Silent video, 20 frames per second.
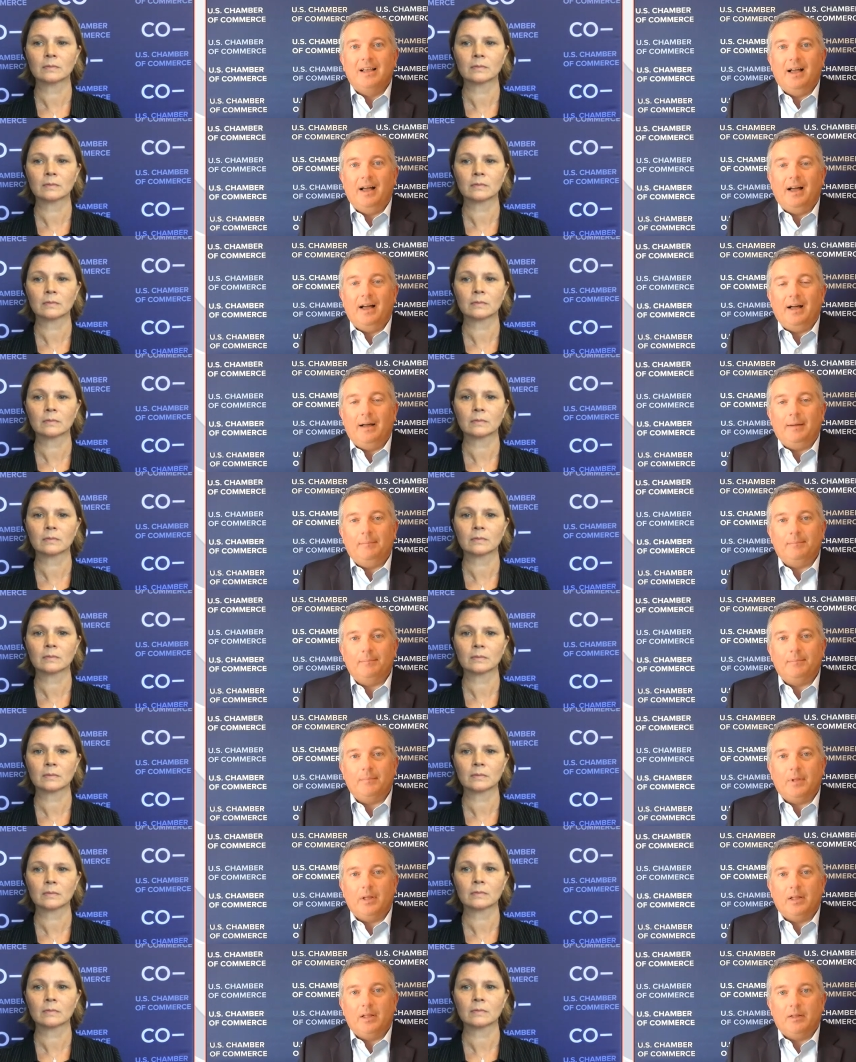
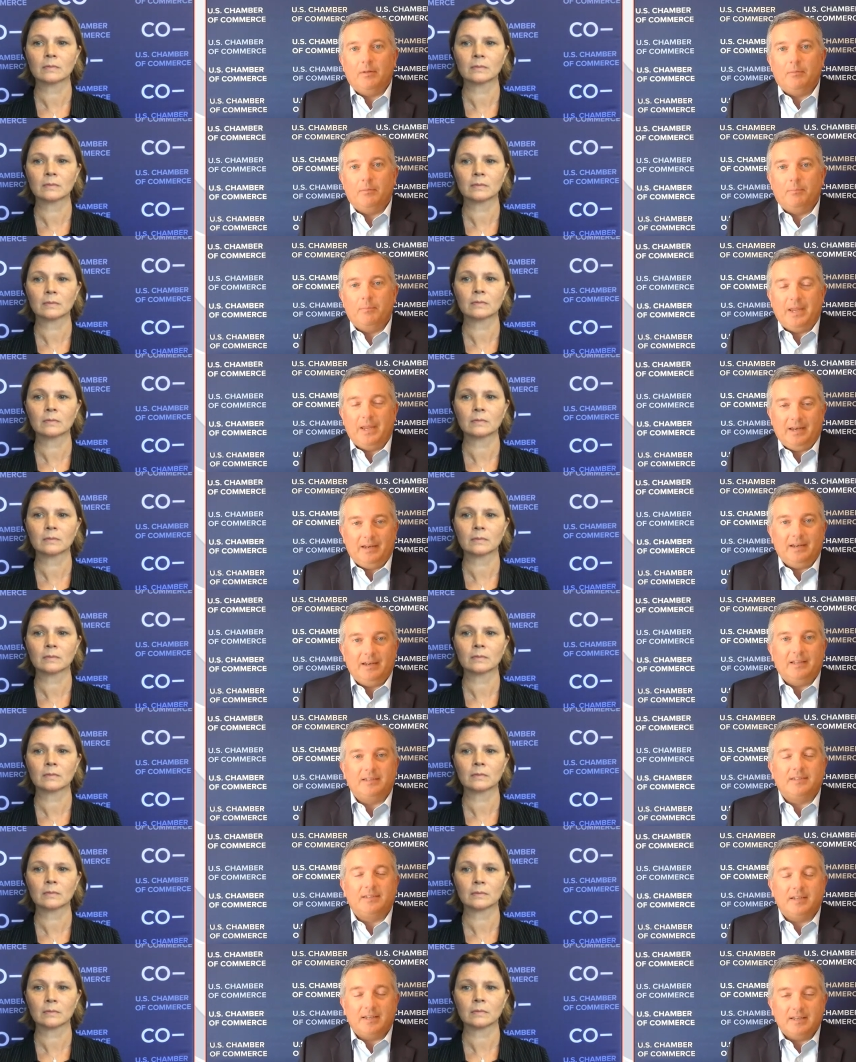Speaker 1: um, meaning
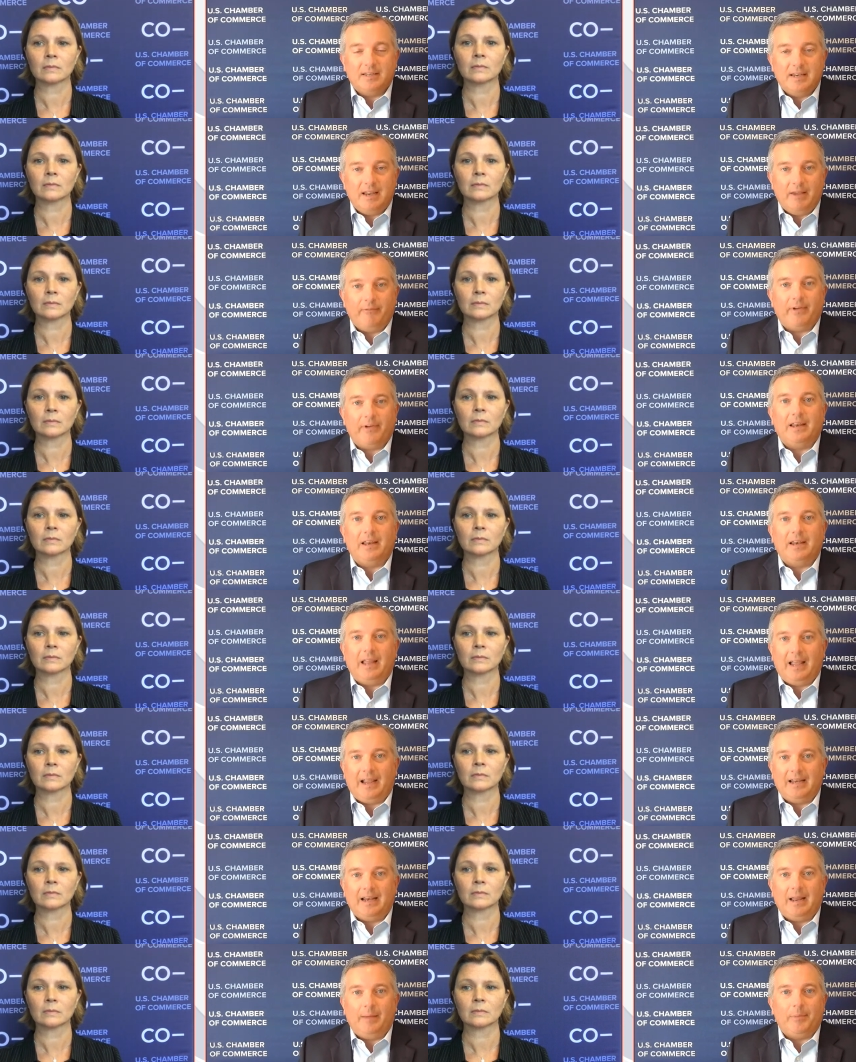a significant
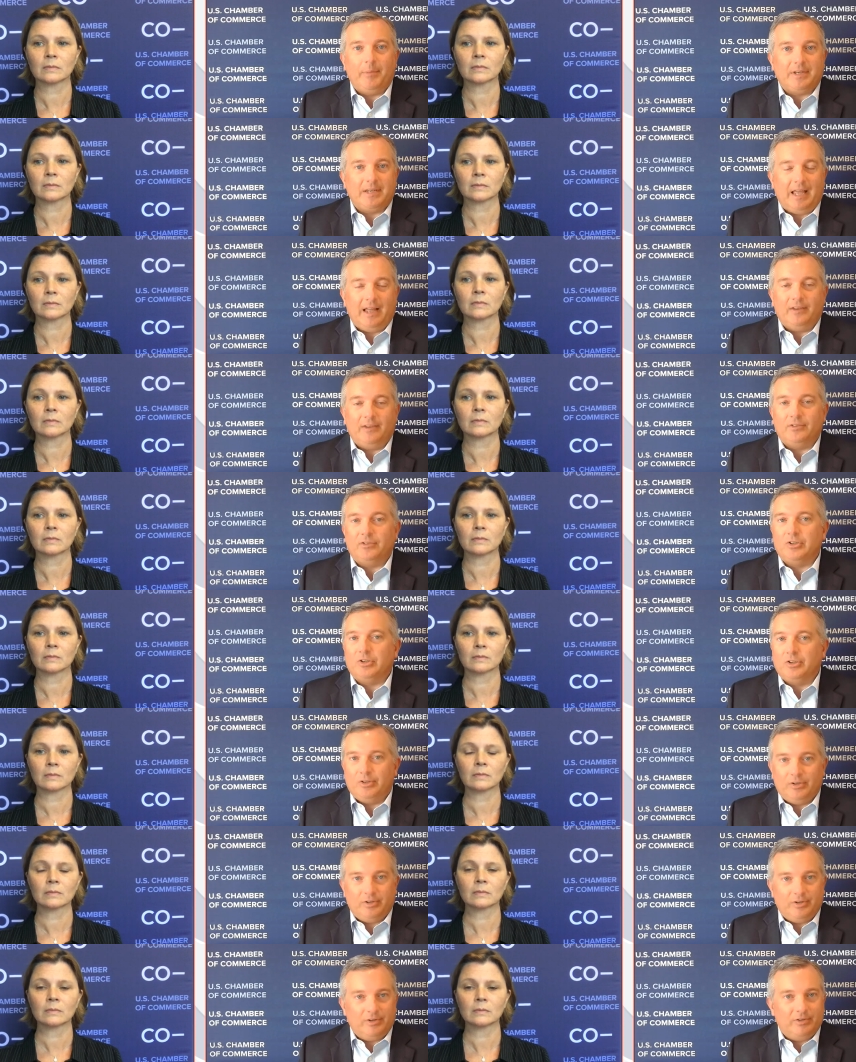economic
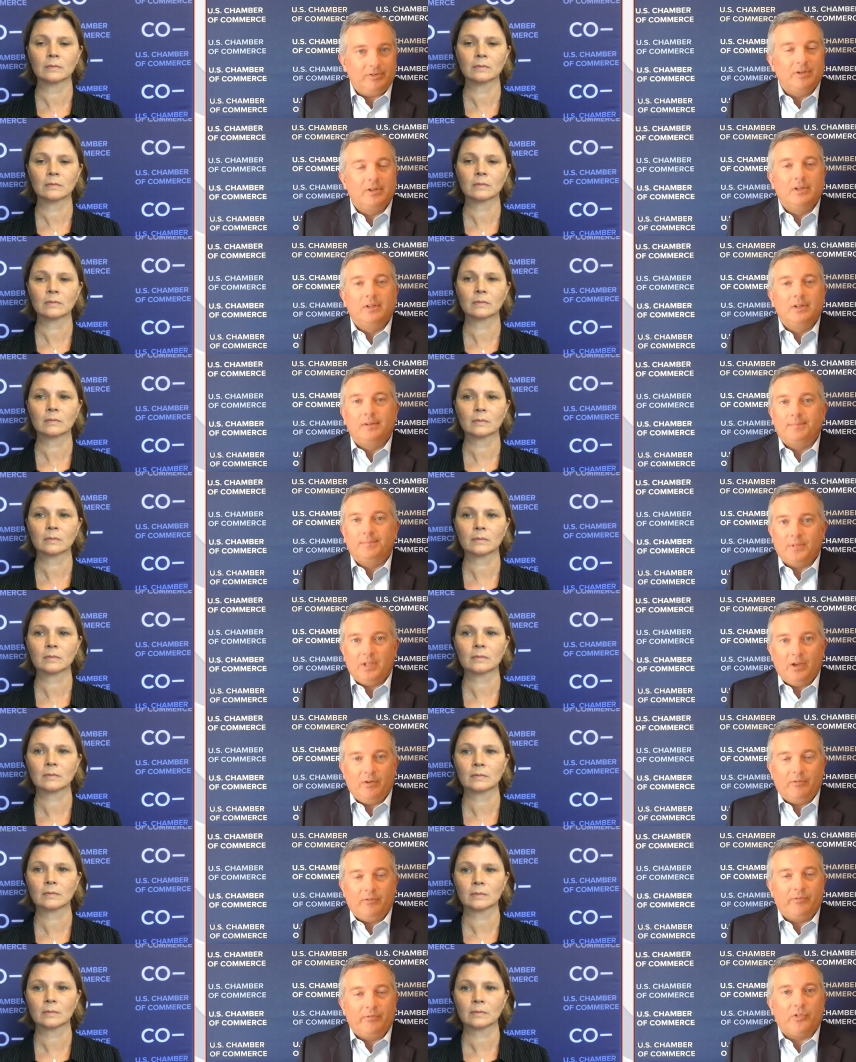downturn,
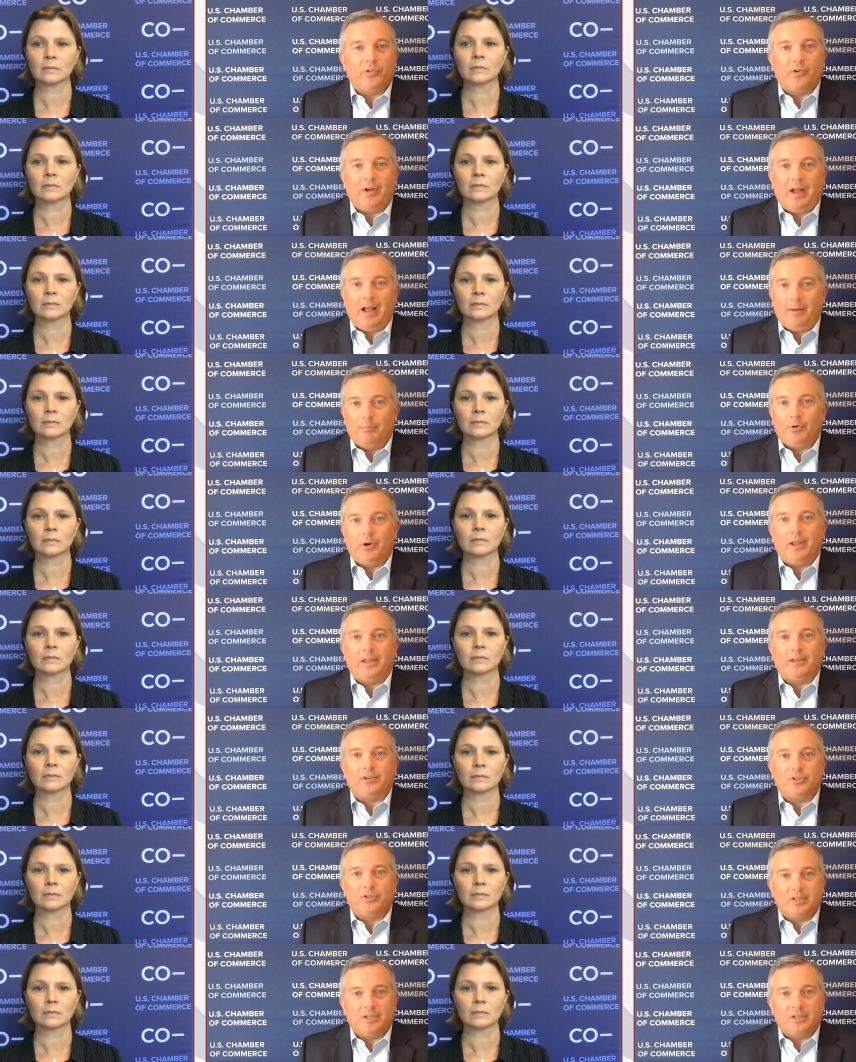you know, further outbreak,